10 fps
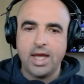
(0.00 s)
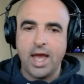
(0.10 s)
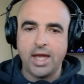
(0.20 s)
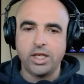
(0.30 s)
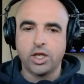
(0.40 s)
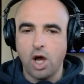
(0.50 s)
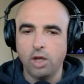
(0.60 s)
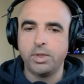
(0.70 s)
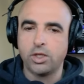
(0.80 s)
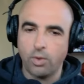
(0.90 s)
And he called
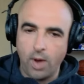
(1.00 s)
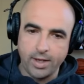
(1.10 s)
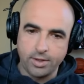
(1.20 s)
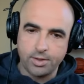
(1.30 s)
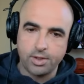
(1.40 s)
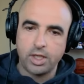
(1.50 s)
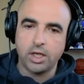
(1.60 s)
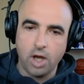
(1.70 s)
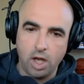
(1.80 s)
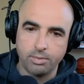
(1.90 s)
me twice. He
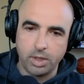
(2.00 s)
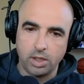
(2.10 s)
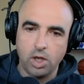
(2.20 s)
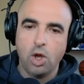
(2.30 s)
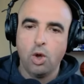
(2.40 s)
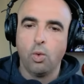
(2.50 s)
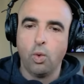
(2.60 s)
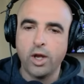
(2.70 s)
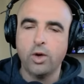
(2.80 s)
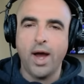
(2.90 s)
called me.
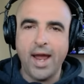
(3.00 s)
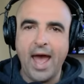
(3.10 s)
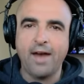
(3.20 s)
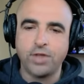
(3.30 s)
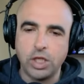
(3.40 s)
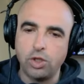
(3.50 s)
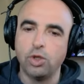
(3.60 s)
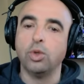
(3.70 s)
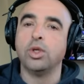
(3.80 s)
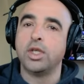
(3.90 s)
What do I have to
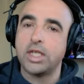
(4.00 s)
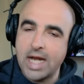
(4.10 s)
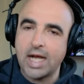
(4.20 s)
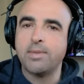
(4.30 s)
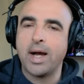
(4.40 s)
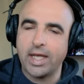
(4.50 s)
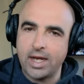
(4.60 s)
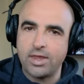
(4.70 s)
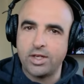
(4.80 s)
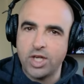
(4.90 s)
do? He's talking about
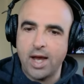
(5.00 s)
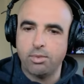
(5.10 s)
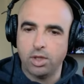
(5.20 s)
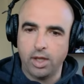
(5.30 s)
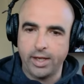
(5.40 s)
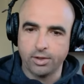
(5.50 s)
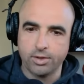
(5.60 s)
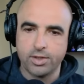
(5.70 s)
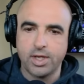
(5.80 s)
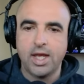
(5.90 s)
getting the job with the
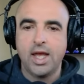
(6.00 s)
Lakers.